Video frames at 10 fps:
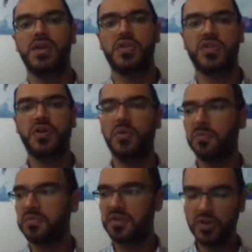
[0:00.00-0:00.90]

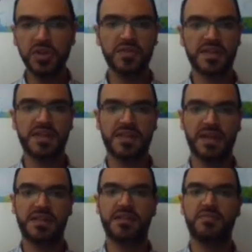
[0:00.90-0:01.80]
So the good news is
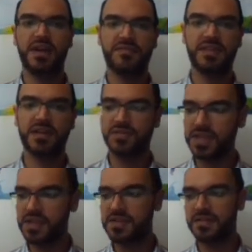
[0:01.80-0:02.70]
that since we have
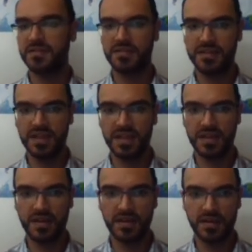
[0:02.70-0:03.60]
decreased
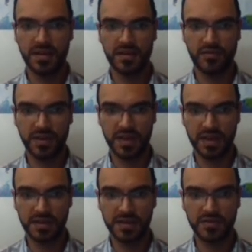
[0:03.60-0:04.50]
the
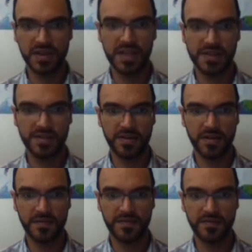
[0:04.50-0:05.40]
uh, degrees
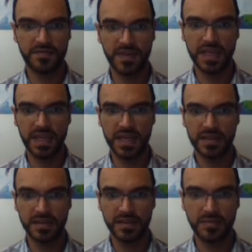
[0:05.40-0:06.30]
of V
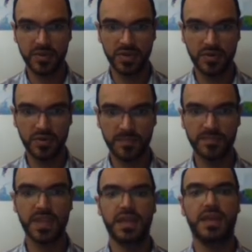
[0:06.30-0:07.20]
and W,
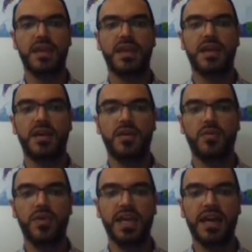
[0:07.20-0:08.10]

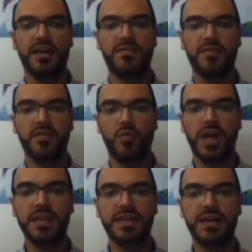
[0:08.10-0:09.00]
we have
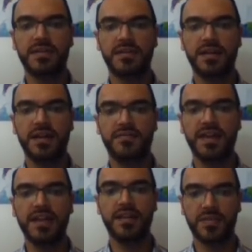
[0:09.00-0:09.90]
one color
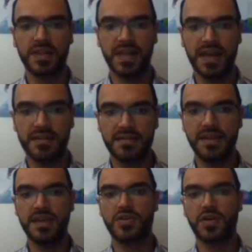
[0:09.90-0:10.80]
available at
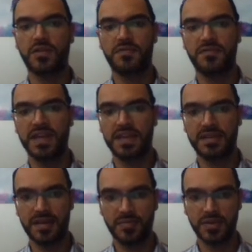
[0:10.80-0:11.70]
each of V
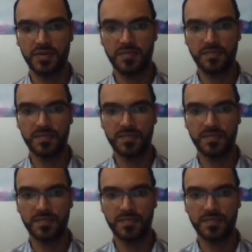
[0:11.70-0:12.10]
and W,